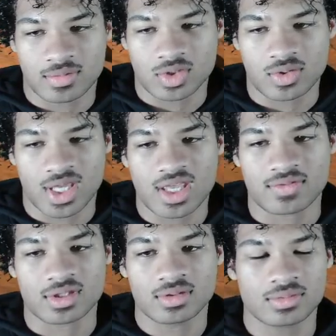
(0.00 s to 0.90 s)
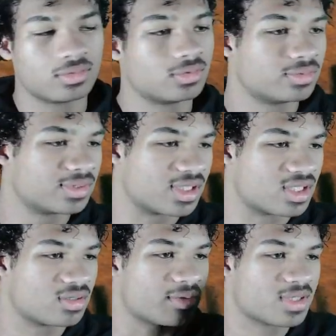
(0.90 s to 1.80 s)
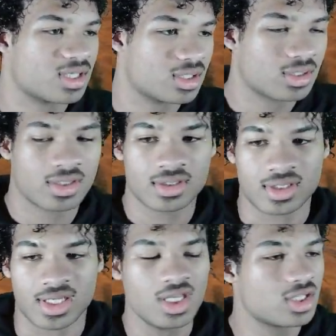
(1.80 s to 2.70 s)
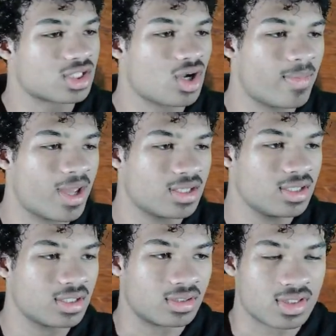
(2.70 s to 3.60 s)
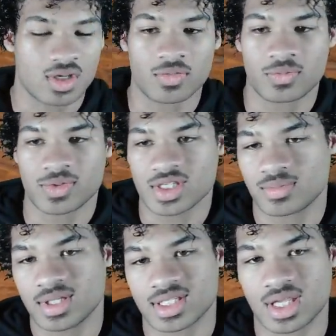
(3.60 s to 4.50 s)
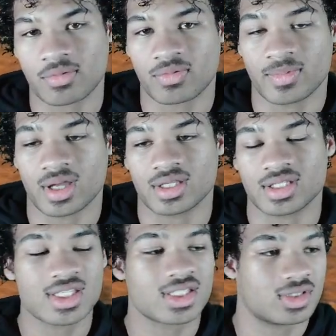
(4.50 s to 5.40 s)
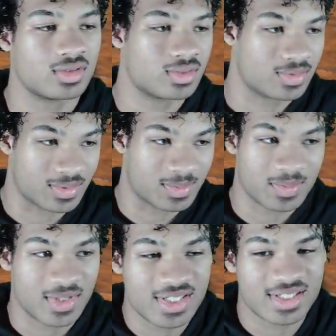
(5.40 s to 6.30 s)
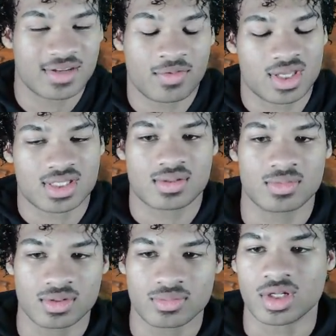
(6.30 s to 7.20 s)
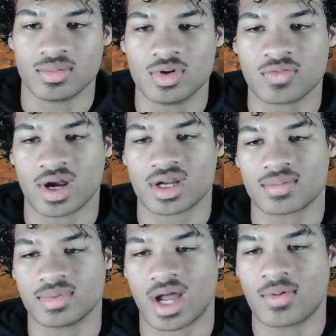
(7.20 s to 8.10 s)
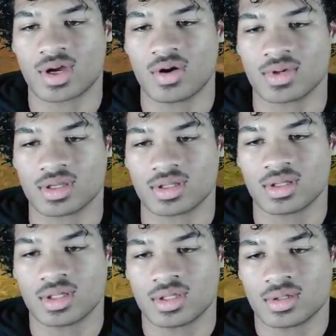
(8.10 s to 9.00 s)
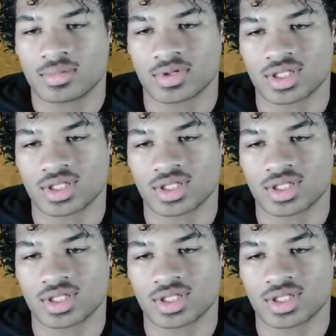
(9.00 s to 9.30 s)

do a heavy. You see what I'm saying? And then you can just go back in. So this will be an example for mine. This is an advanced little move right here, but I will go in, press